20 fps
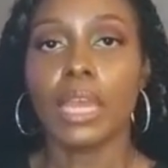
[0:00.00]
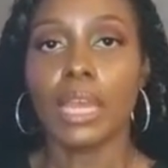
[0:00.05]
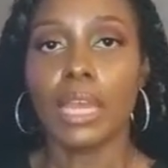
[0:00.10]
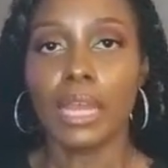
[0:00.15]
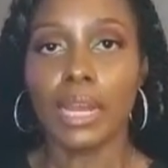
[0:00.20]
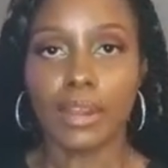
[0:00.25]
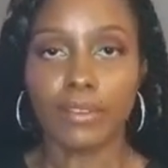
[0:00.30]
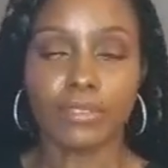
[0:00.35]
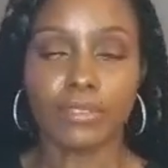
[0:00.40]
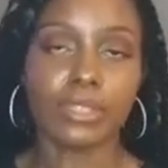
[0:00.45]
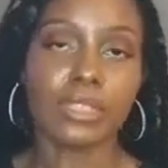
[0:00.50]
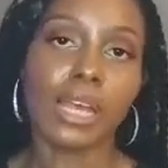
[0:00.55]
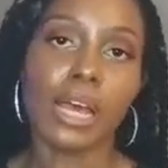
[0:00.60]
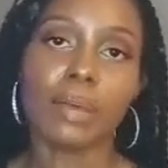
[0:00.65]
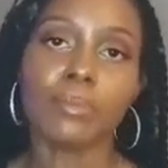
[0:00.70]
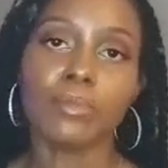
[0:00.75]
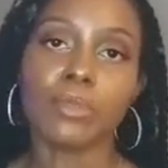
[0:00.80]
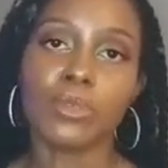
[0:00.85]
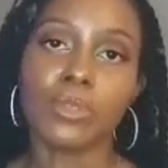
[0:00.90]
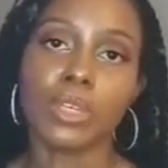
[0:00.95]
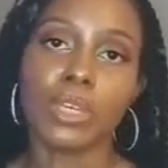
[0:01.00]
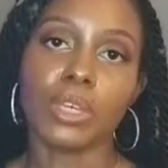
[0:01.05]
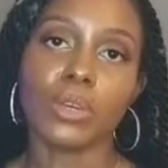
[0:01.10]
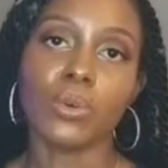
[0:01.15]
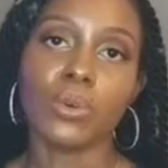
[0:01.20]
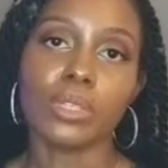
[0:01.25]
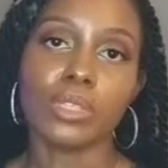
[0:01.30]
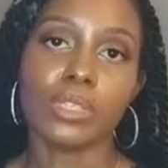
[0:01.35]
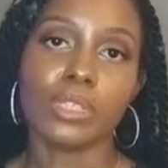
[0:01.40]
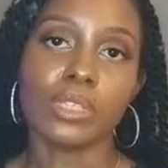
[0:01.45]
and every time you get
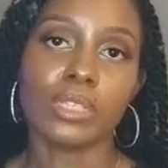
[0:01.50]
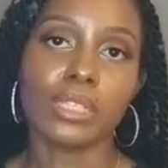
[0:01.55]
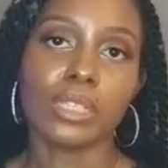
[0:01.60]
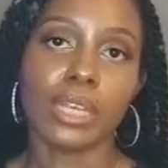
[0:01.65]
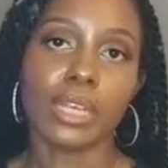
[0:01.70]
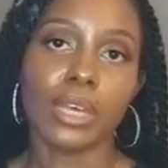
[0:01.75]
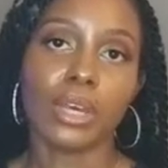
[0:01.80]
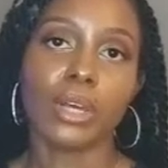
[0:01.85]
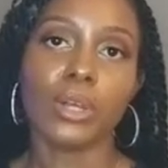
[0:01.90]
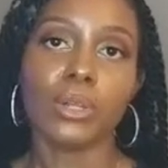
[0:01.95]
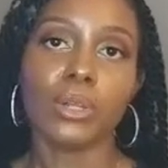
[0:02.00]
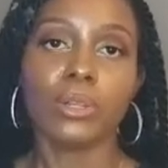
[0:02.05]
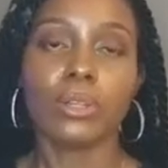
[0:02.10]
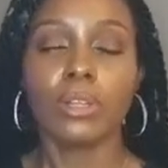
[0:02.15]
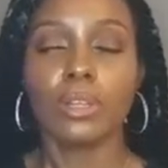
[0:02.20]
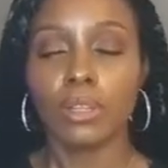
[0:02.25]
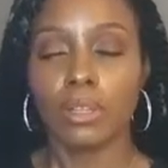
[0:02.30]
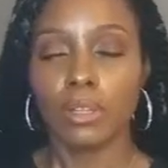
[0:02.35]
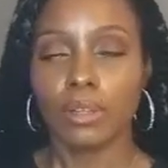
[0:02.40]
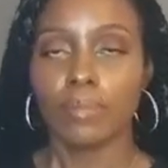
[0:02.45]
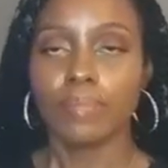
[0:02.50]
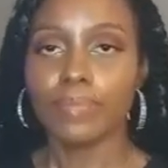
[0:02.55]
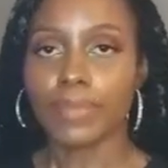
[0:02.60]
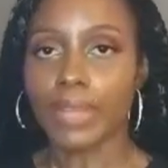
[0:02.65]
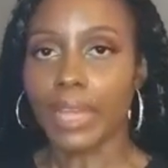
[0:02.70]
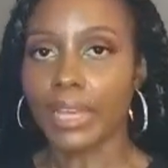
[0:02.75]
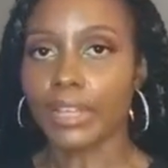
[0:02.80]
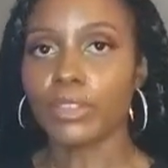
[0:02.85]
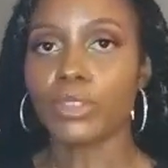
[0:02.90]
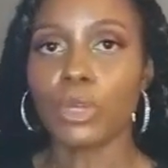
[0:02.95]
onto the scale.
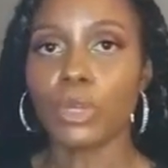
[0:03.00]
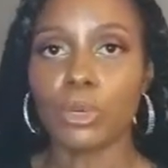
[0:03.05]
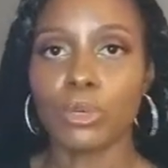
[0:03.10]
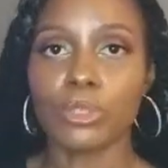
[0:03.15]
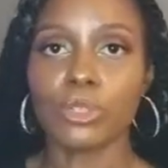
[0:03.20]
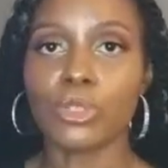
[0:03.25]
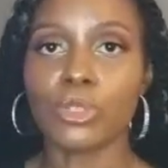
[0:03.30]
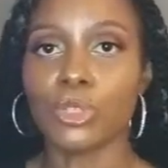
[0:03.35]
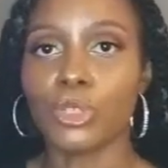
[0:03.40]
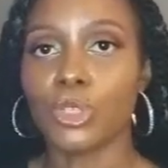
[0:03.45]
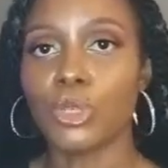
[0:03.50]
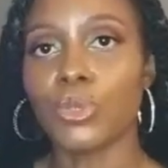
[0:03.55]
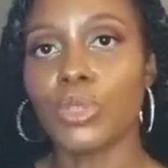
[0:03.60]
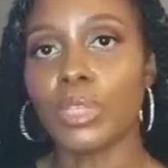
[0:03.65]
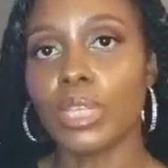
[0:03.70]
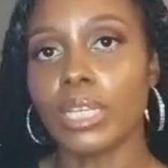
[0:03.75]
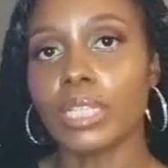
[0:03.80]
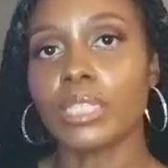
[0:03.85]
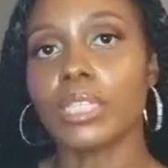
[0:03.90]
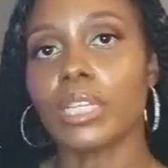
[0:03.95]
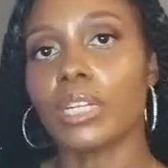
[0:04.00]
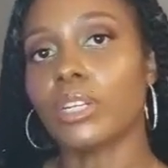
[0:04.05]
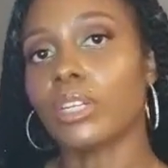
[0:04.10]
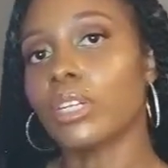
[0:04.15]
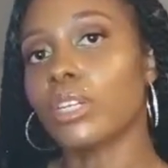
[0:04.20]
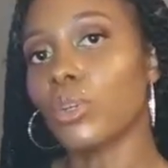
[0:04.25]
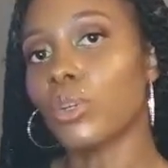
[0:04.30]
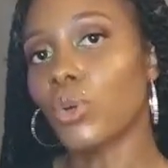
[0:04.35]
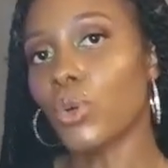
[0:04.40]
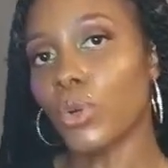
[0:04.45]
Like, those are the two things that are
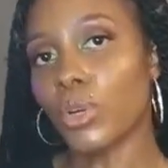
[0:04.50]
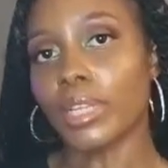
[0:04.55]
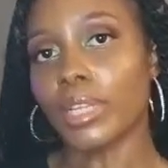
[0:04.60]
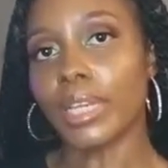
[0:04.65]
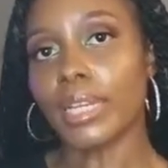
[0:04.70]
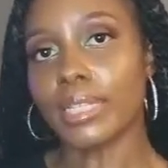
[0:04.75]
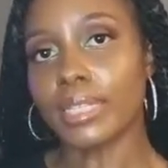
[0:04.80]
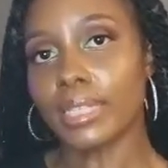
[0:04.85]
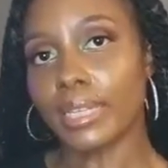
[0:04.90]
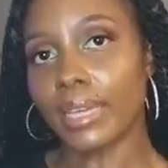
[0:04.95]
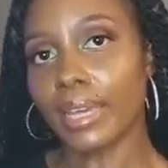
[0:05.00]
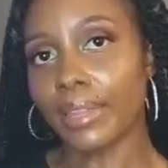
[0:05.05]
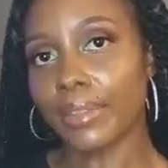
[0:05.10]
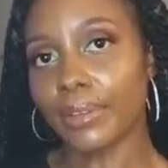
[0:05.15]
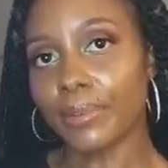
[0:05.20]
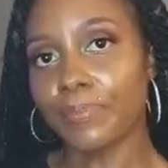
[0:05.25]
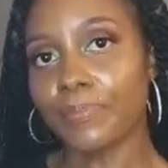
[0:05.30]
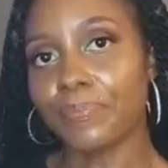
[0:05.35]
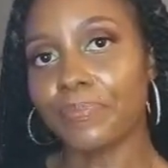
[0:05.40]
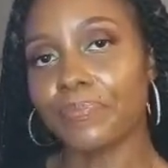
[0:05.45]
going to correlate together.